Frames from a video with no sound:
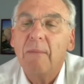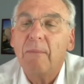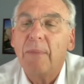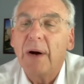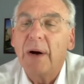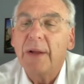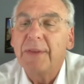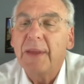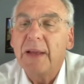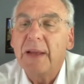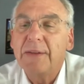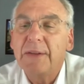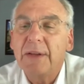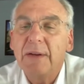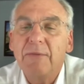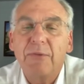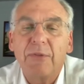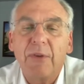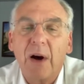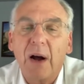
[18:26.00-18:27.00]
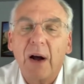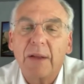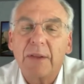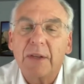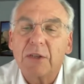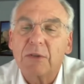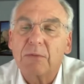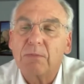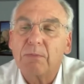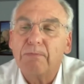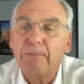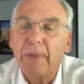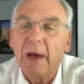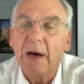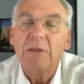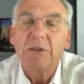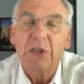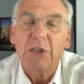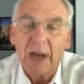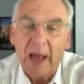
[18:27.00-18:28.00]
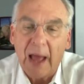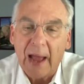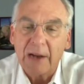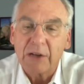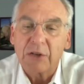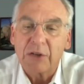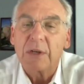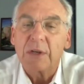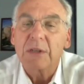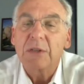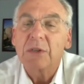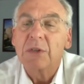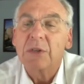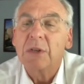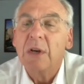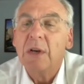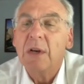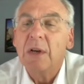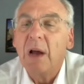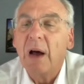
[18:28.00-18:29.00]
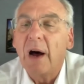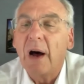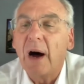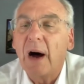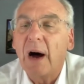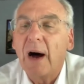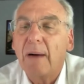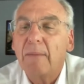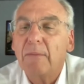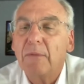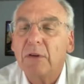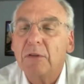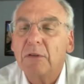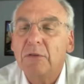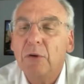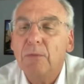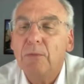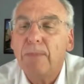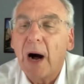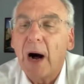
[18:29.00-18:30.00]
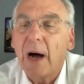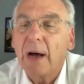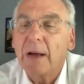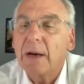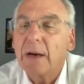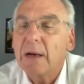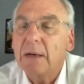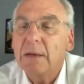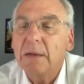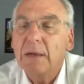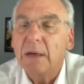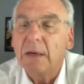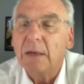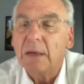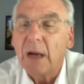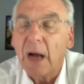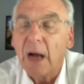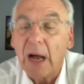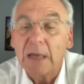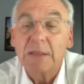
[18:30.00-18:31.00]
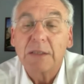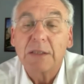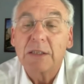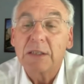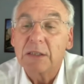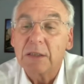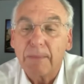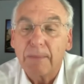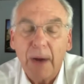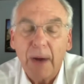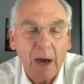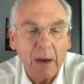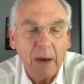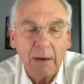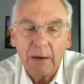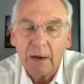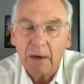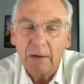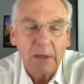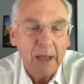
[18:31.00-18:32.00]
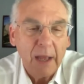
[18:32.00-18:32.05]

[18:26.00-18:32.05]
But they did find this Belgian actress, Lubna Azabal.